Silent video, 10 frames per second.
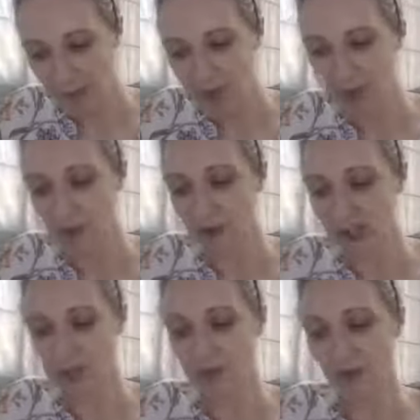So
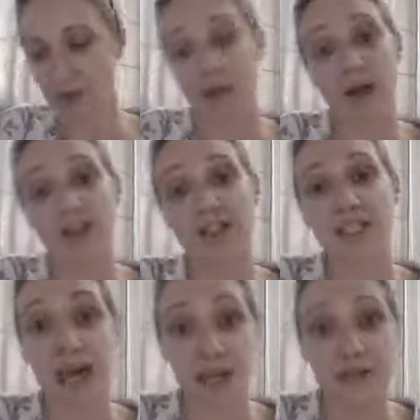he talked about the
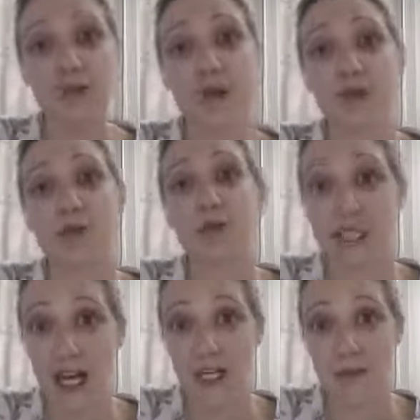adult measure of
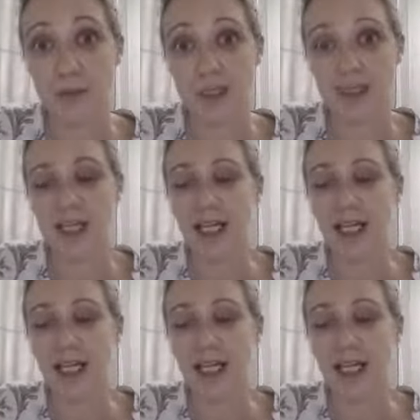attachment,